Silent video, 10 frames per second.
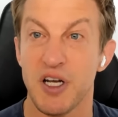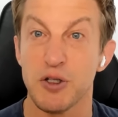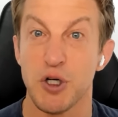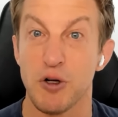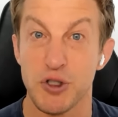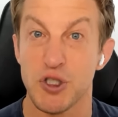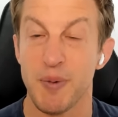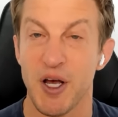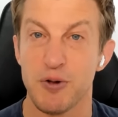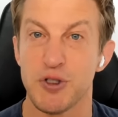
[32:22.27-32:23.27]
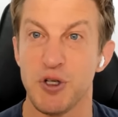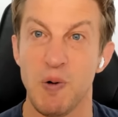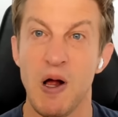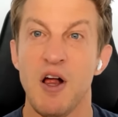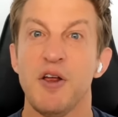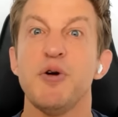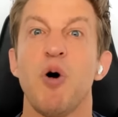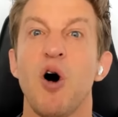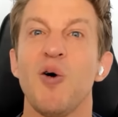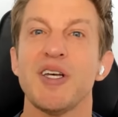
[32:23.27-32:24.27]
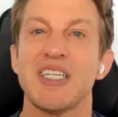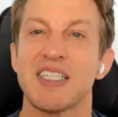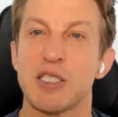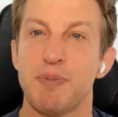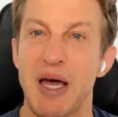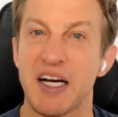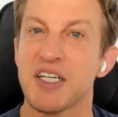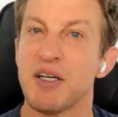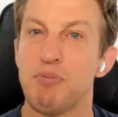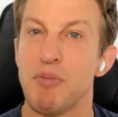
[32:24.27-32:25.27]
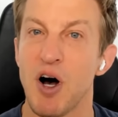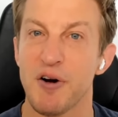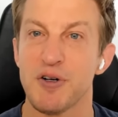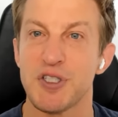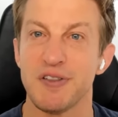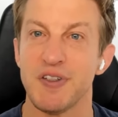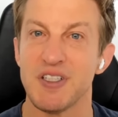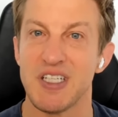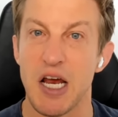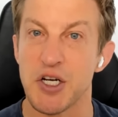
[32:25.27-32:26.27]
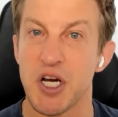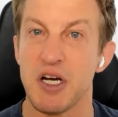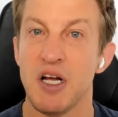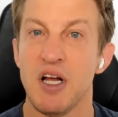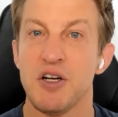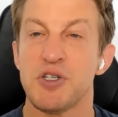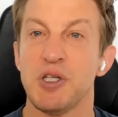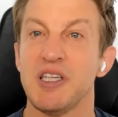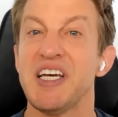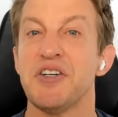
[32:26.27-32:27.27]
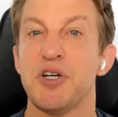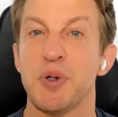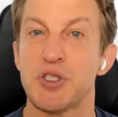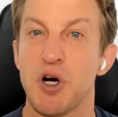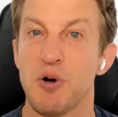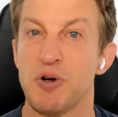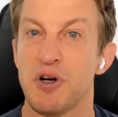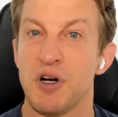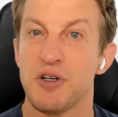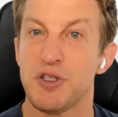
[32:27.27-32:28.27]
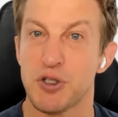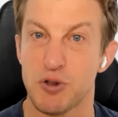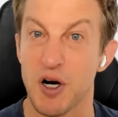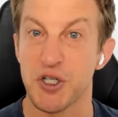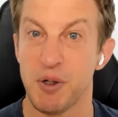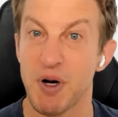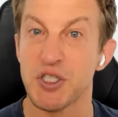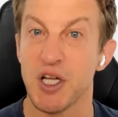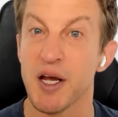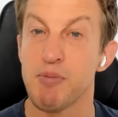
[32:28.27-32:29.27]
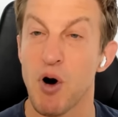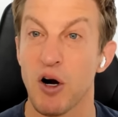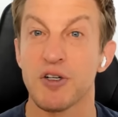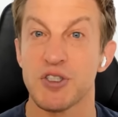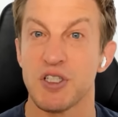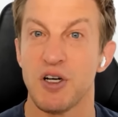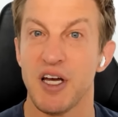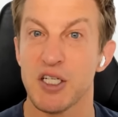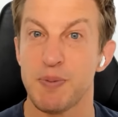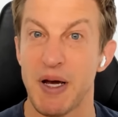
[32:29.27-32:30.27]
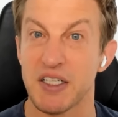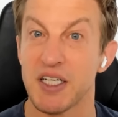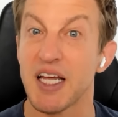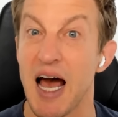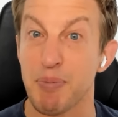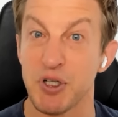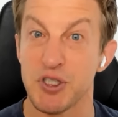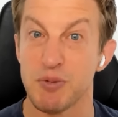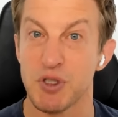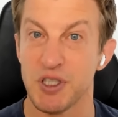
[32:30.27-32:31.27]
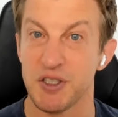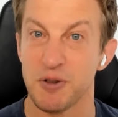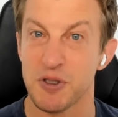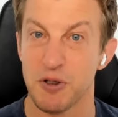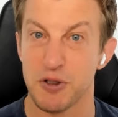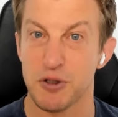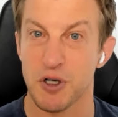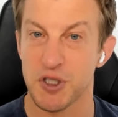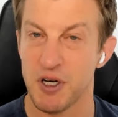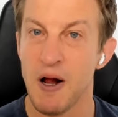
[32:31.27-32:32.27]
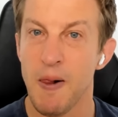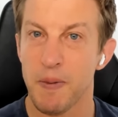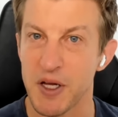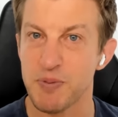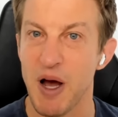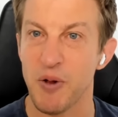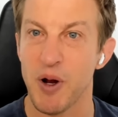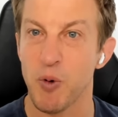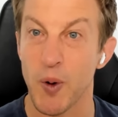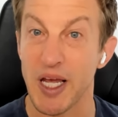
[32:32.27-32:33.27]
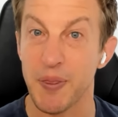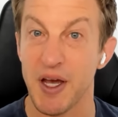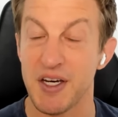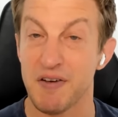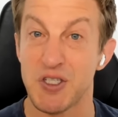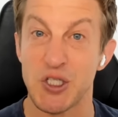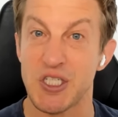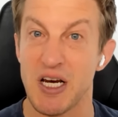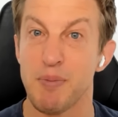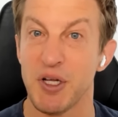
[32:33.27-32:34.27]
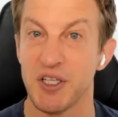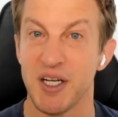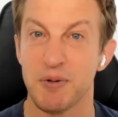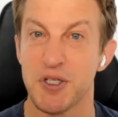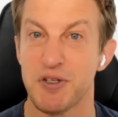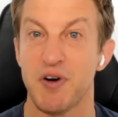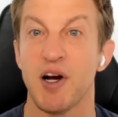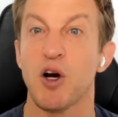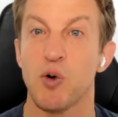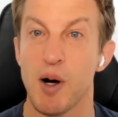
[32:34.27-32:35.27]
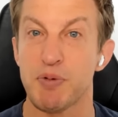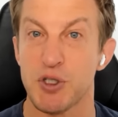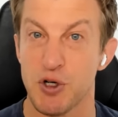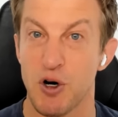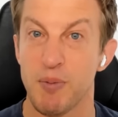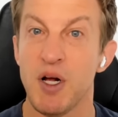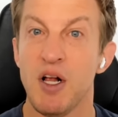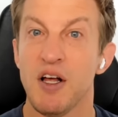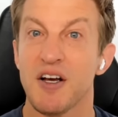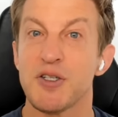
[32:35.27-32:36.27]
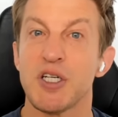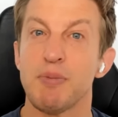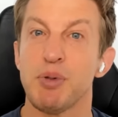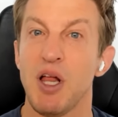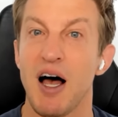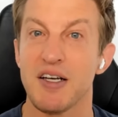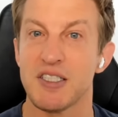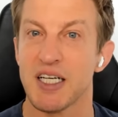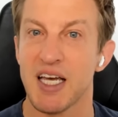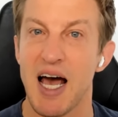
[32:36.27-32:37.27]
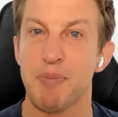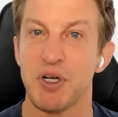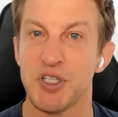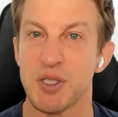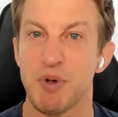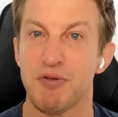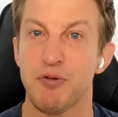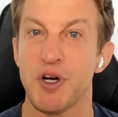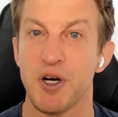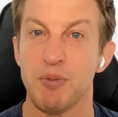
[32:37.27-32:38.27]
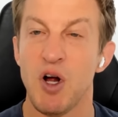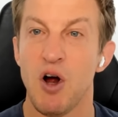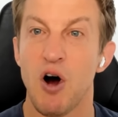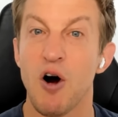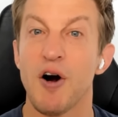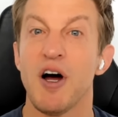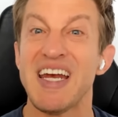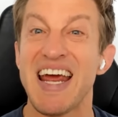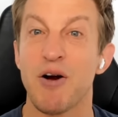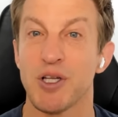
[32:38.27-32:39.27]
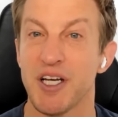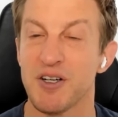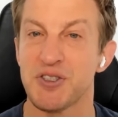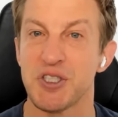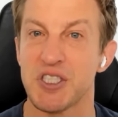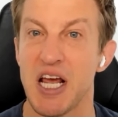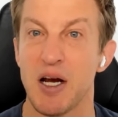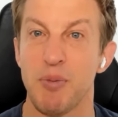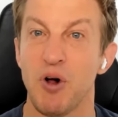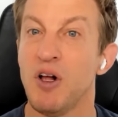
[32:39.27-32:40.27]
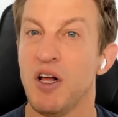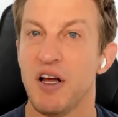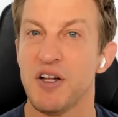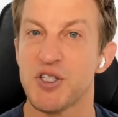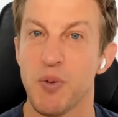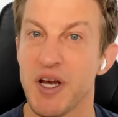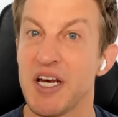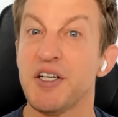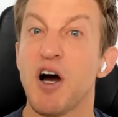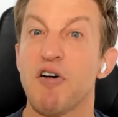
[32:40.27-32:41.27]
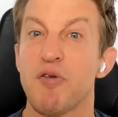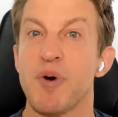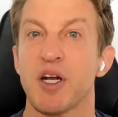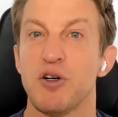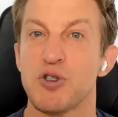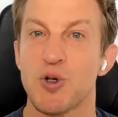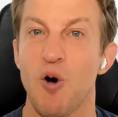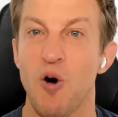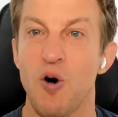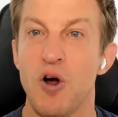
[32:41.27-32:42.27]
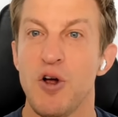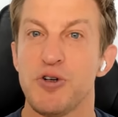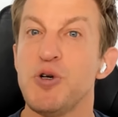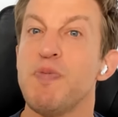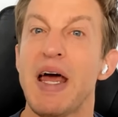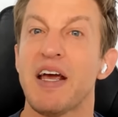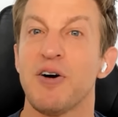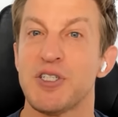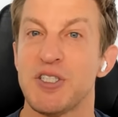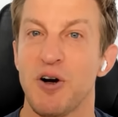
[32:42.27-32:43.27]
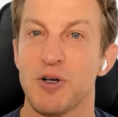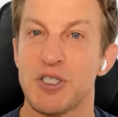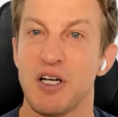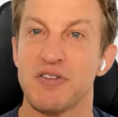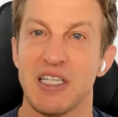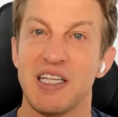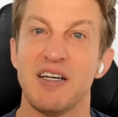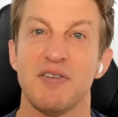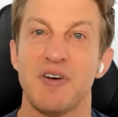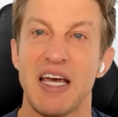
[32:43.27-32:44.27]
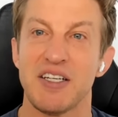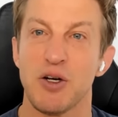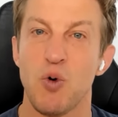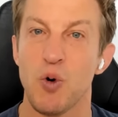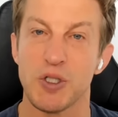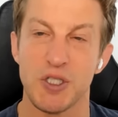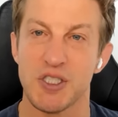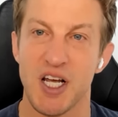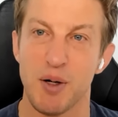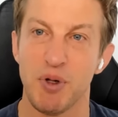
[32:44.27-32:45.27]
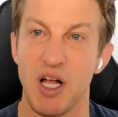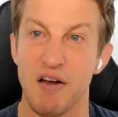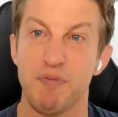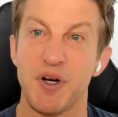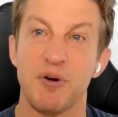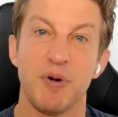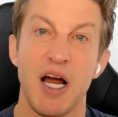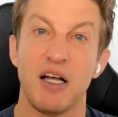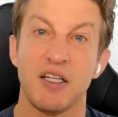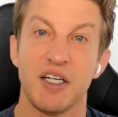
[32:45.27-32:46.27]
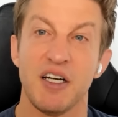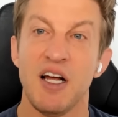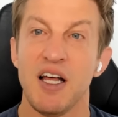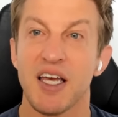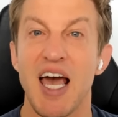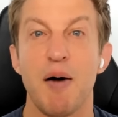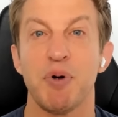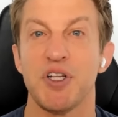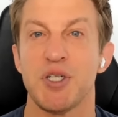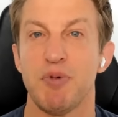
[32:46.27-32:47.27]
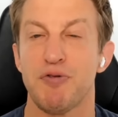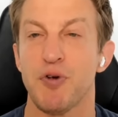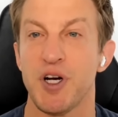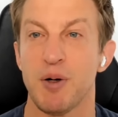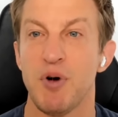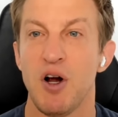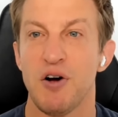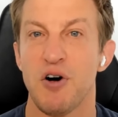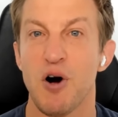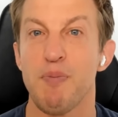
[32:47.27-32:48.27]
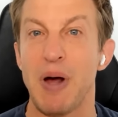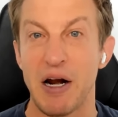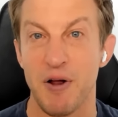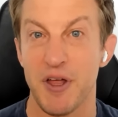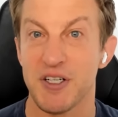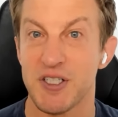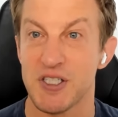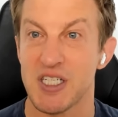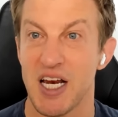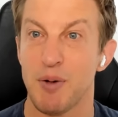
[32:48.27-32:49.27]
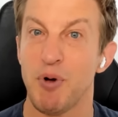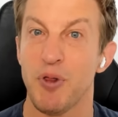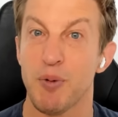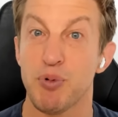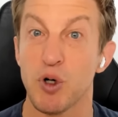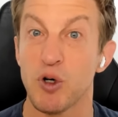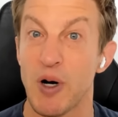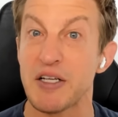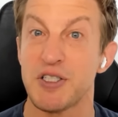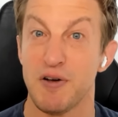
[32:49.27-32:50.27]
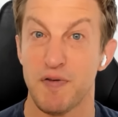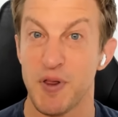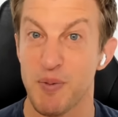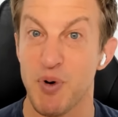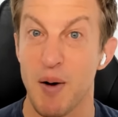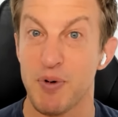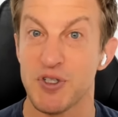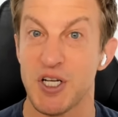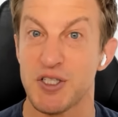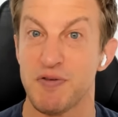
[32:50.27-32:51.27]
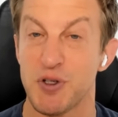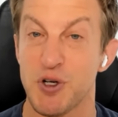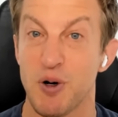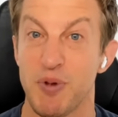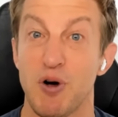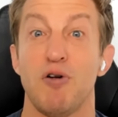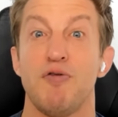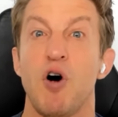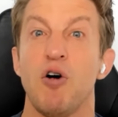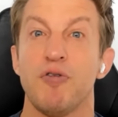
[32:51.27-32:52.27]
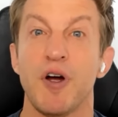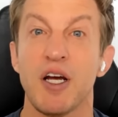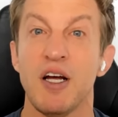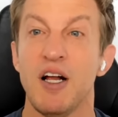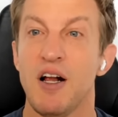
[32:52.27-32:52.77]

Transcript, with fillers: King Charles and so many others do, you always expect modern civilization to lead to its own destruction, much like Marx expected capitalism to lead to its own destruction. That's, by the way, where we get the idea of sustainability, which is a very corrupt term, because it implies that capitalism and freedom are inherently unsustainable. And so we need government control to make ourselves live a, quote, sustainable life. But in reality, capitalism and freedom are better than sustainable. They're progressive in the proper sense of the term. They're evolving.